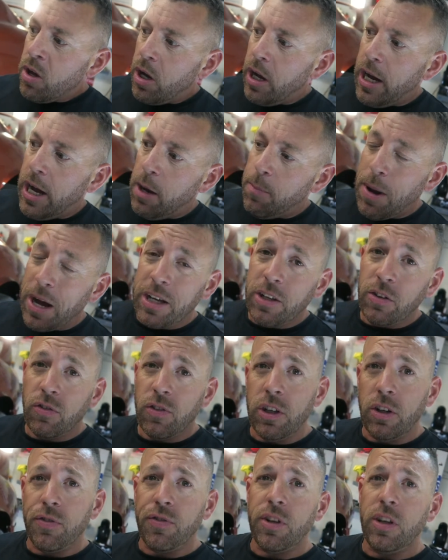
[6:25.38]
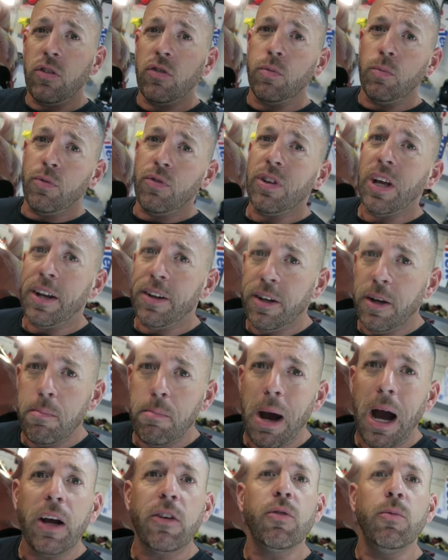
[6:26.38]
I can still see some sanding
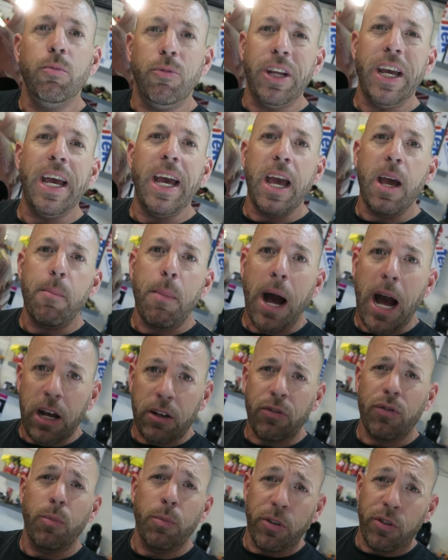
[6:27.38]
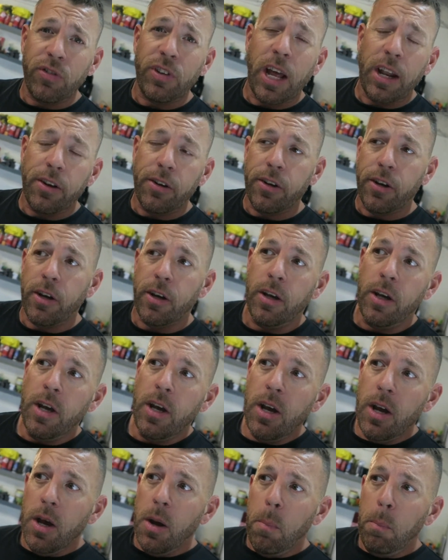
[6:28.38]
marks, some DA marks from the sander.
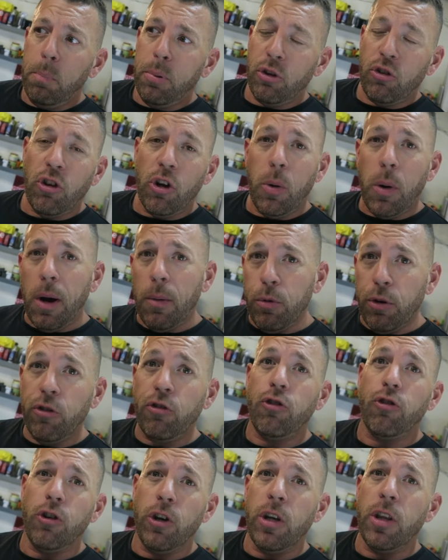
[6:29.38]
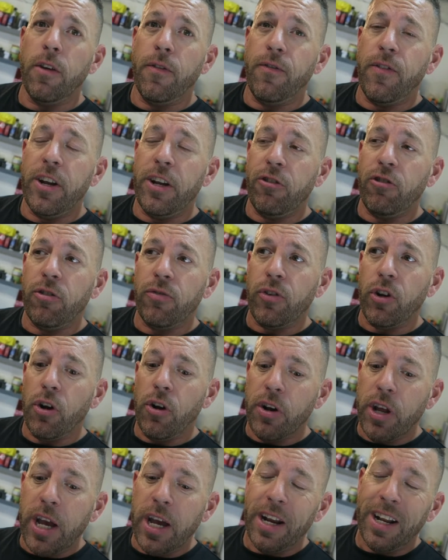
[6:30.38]
But do you know what, I'm going to show you the finish I've got
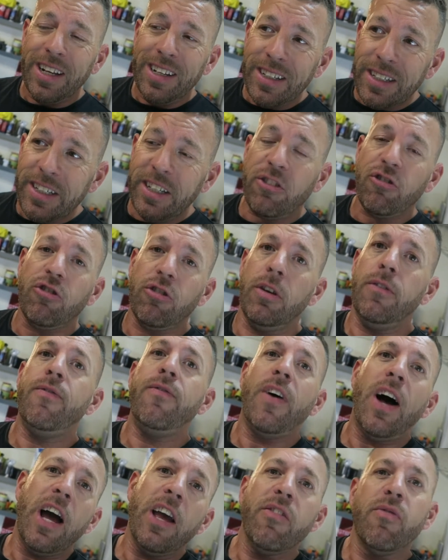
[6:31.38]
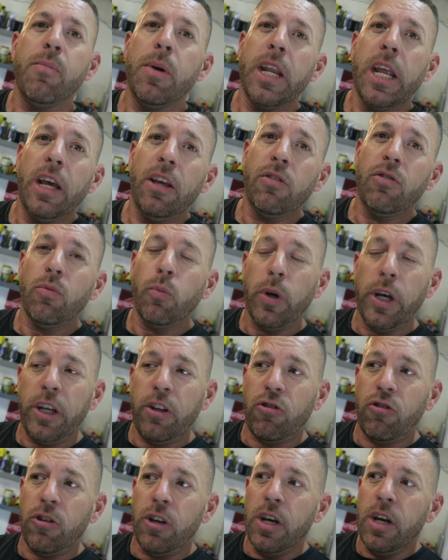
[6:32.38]
on here in literally 5 minutes,
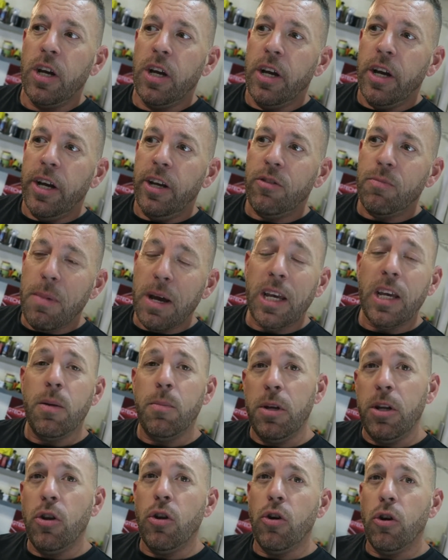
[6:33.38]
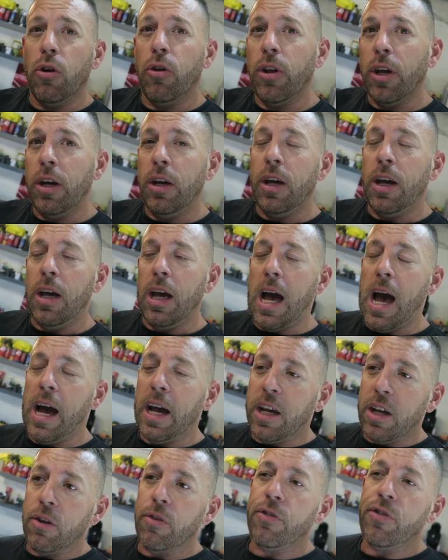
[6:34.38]
which is making me know that I
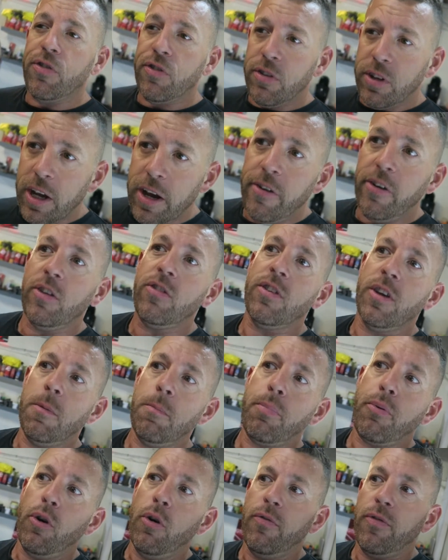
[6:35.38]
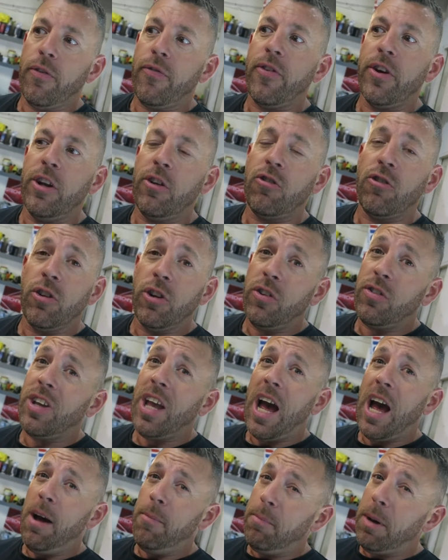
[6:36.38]
can seriously improve the finish on this
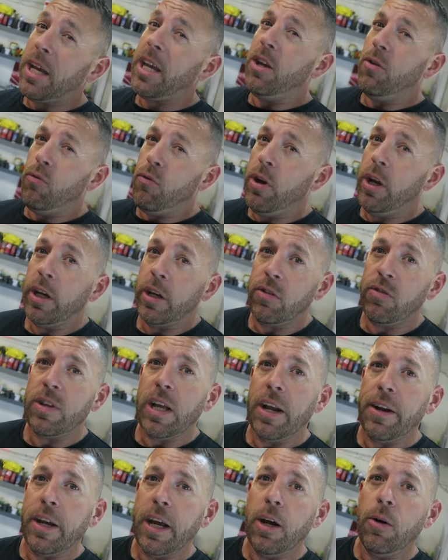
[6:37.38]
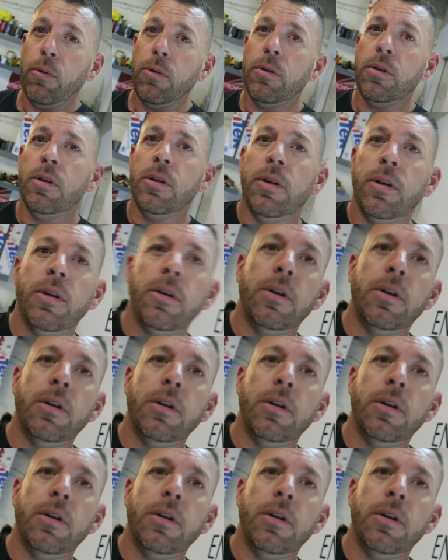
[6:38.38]
car and make it really stand out.